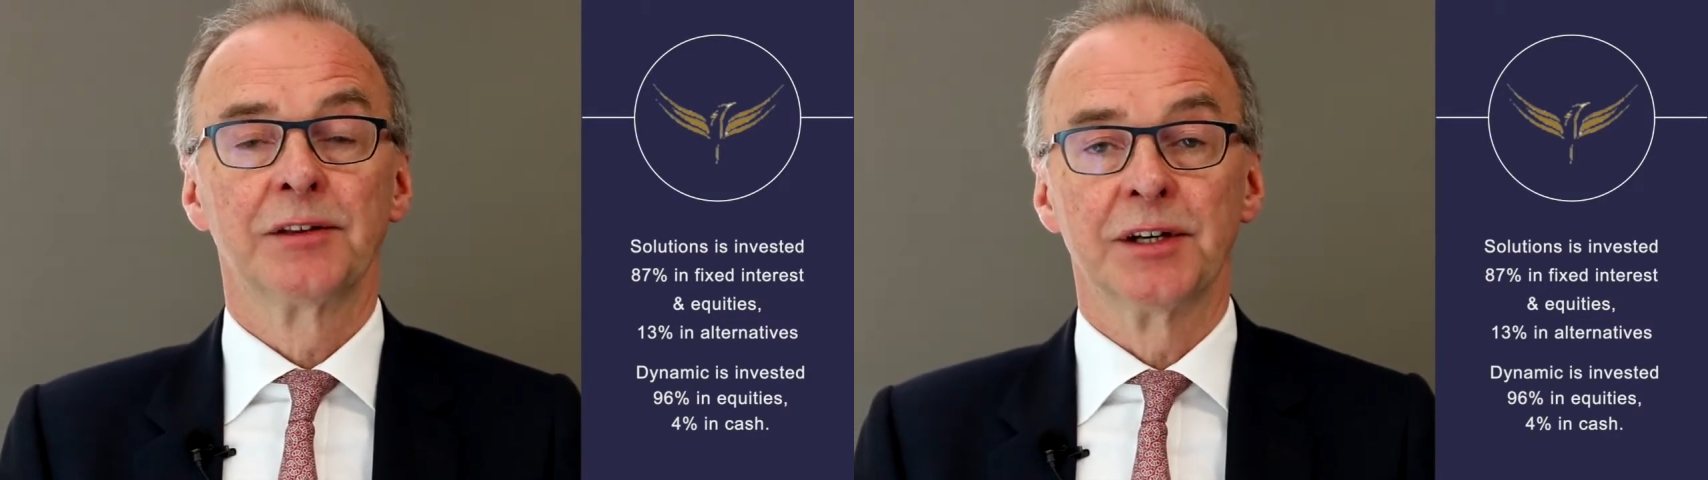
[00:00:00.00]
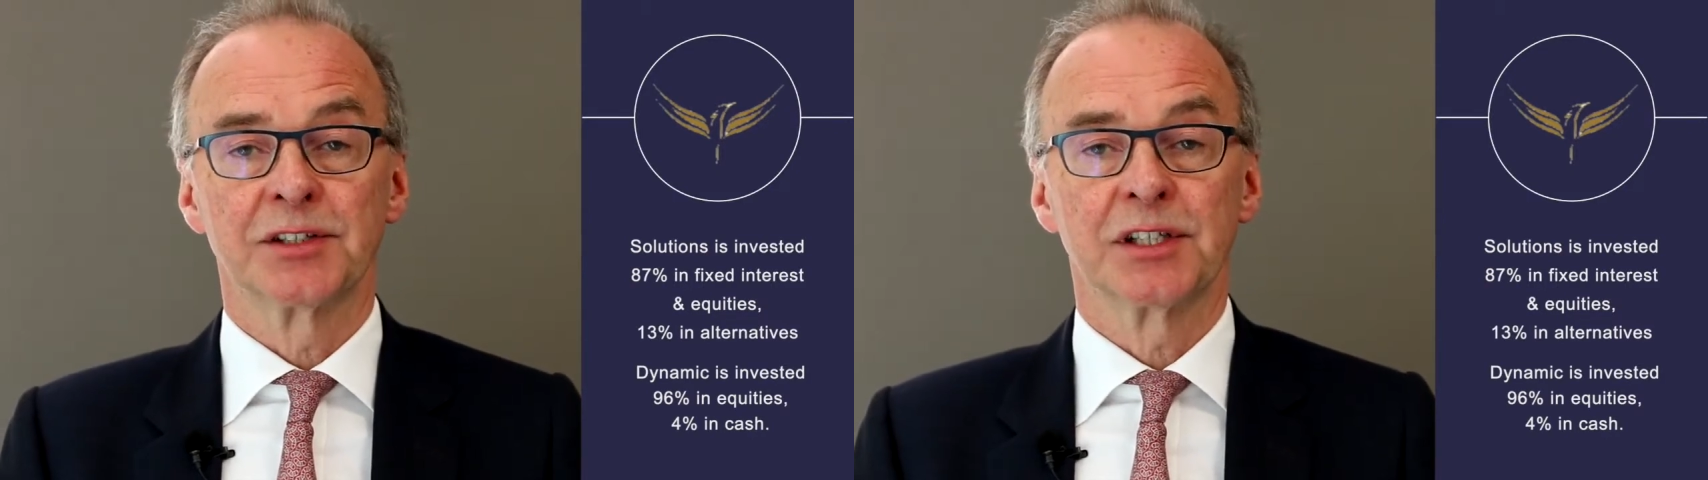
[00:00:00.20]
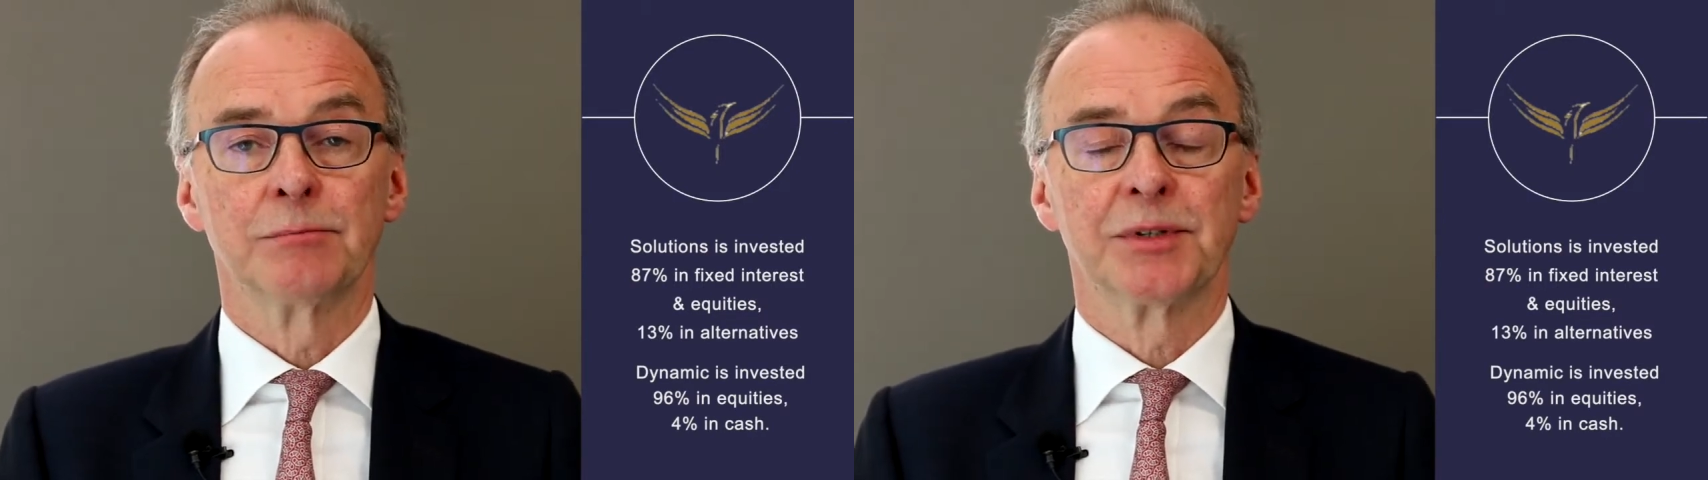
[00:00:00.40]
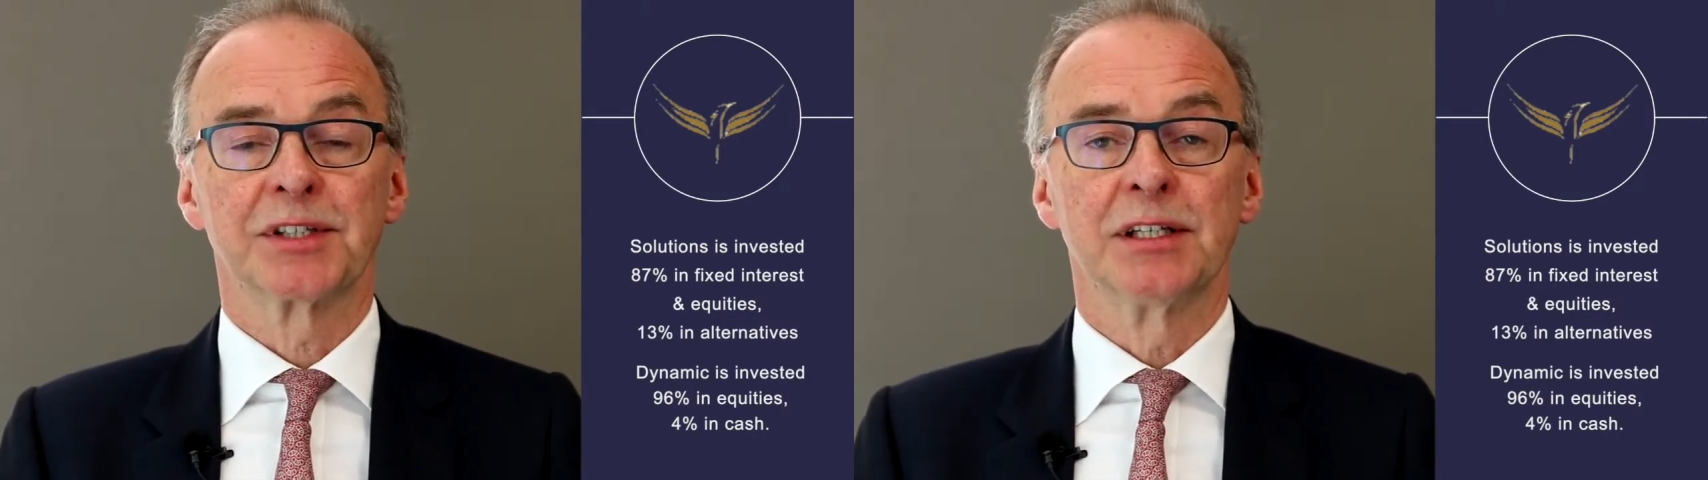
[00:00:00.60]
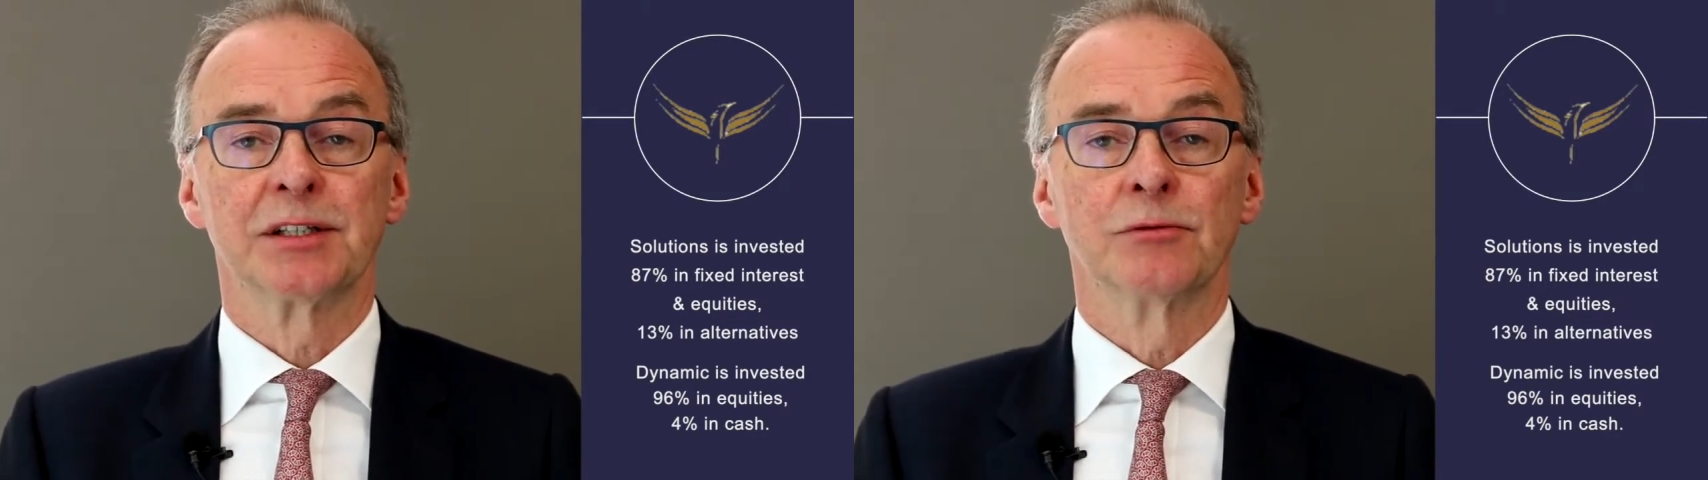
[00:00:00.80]

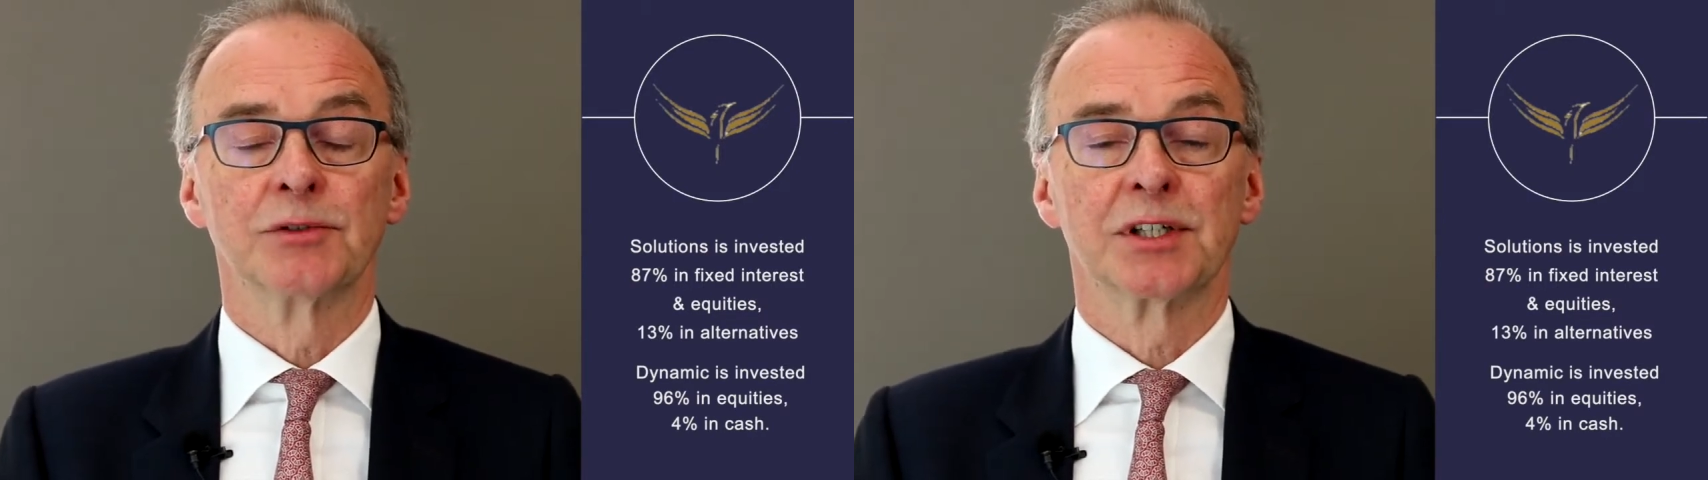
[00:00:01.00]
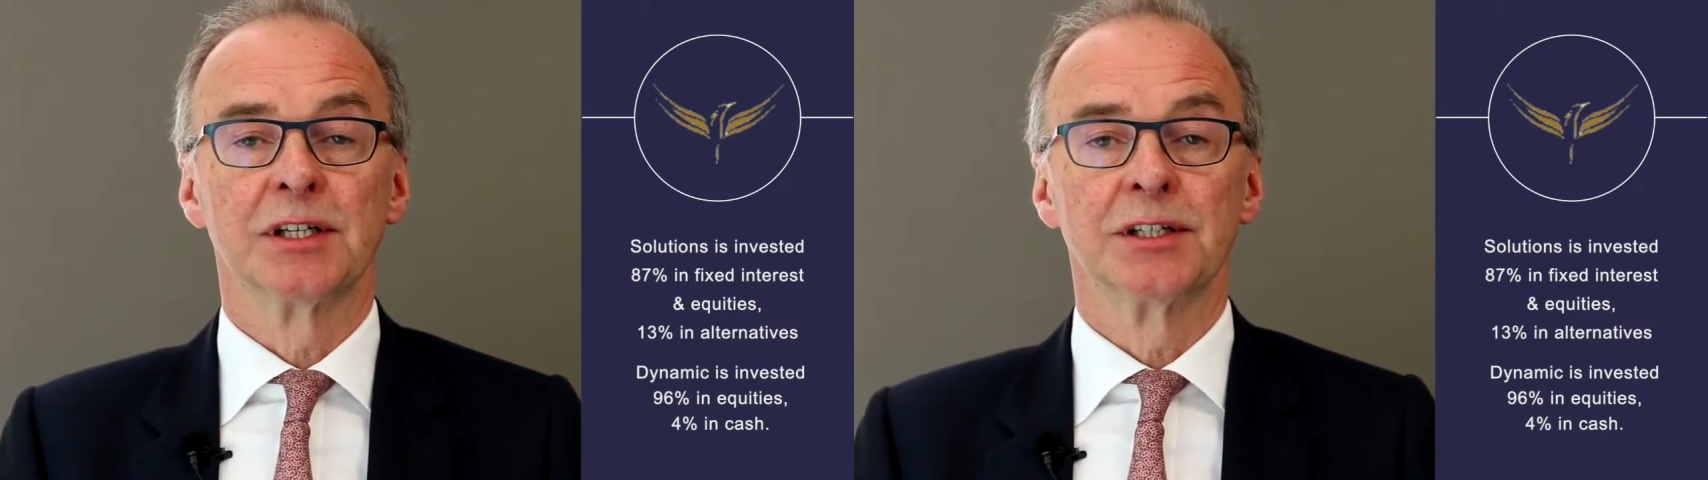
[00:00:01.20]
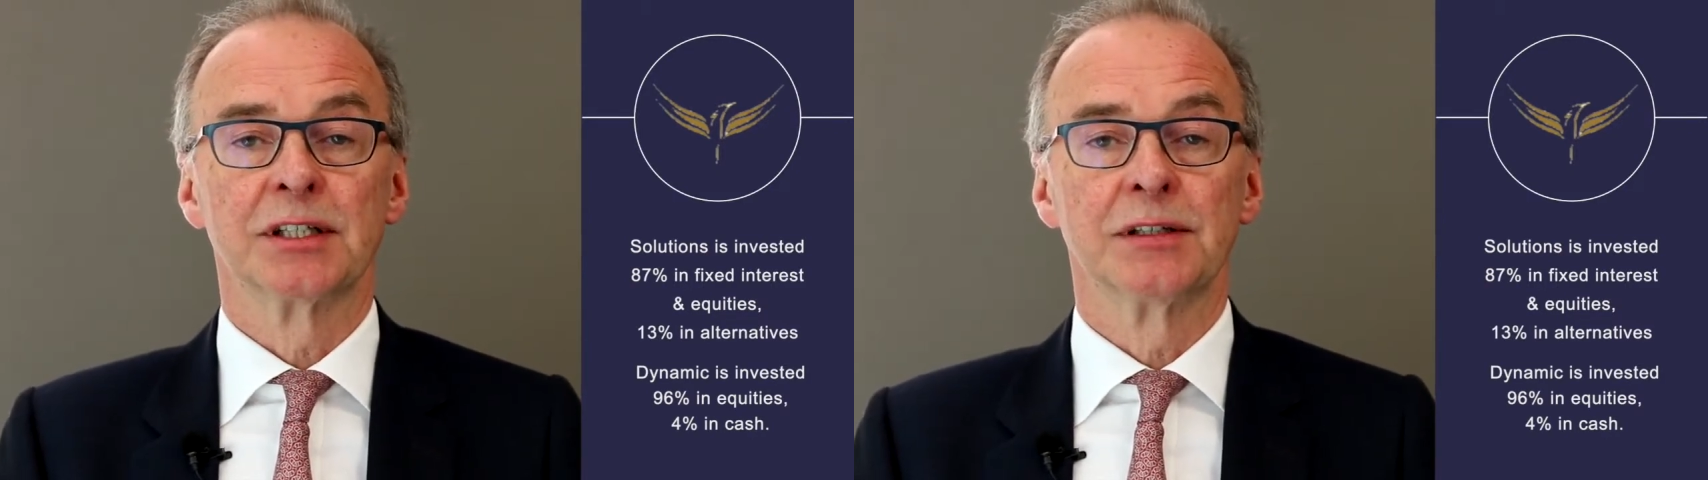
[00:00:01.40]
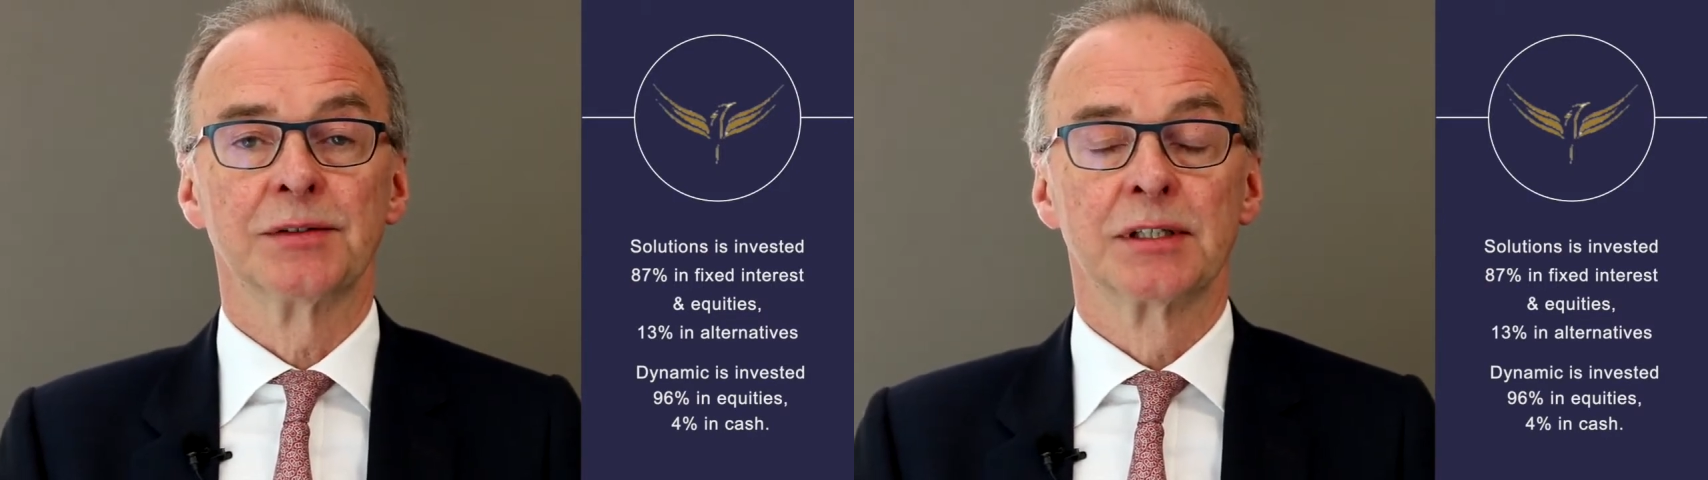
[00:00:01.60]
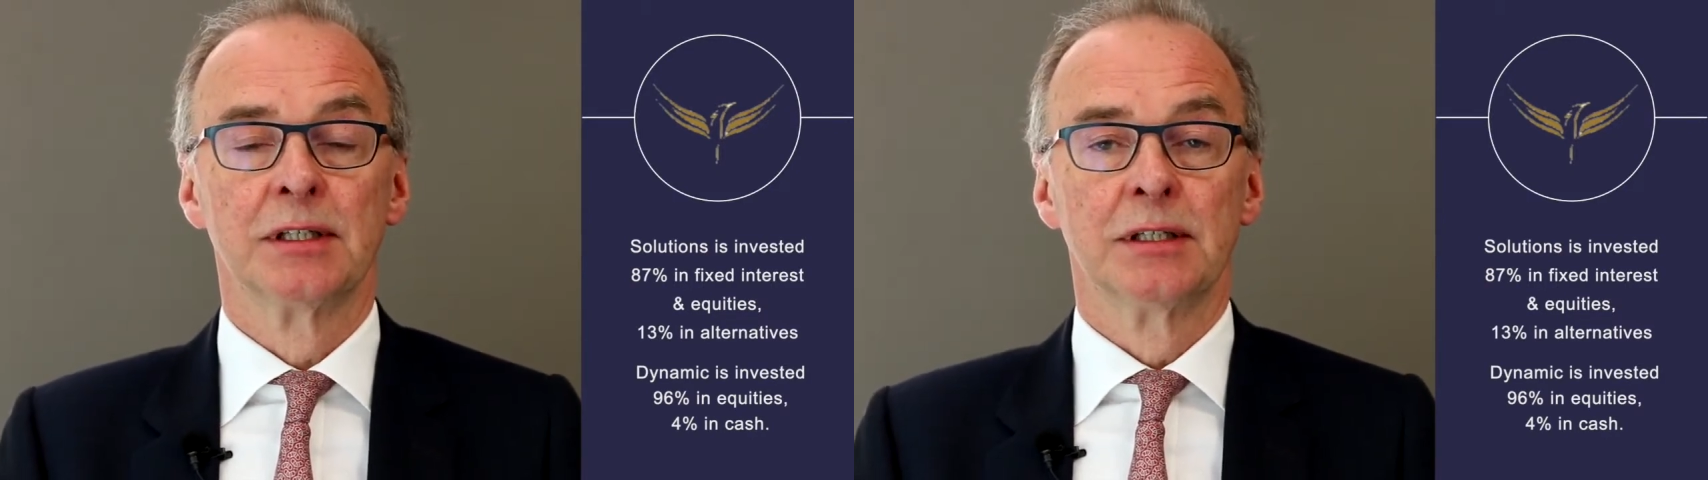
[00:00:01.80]
13% in
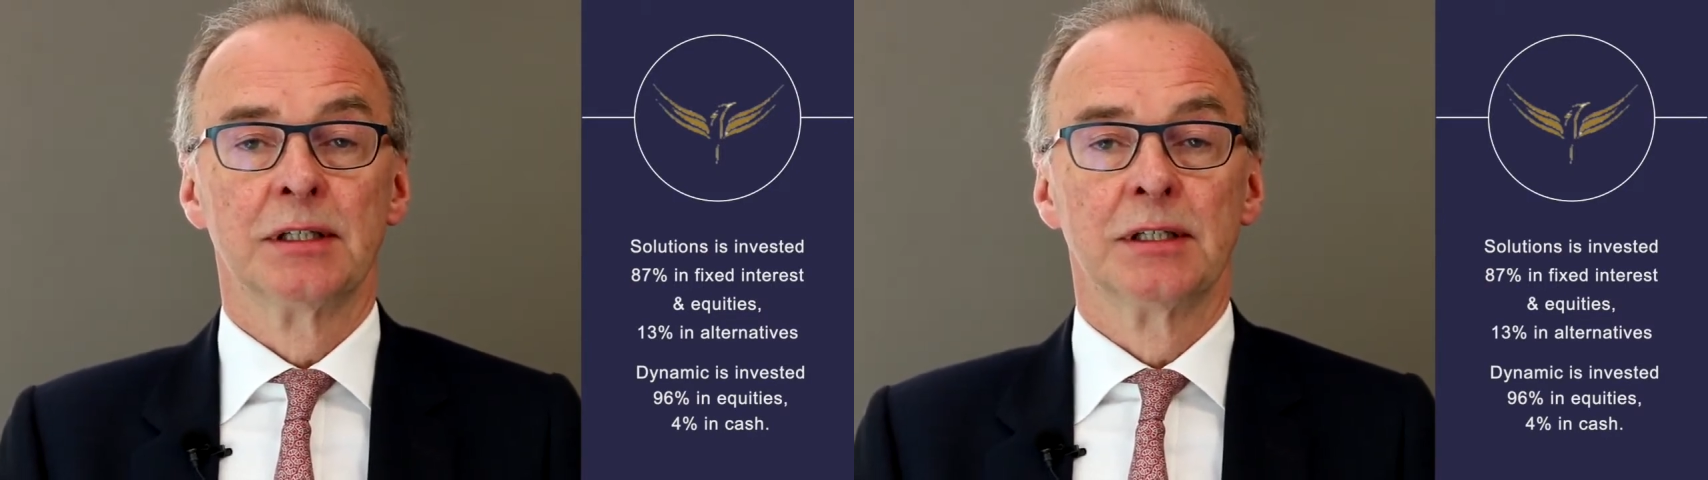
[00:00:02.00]
alternatives.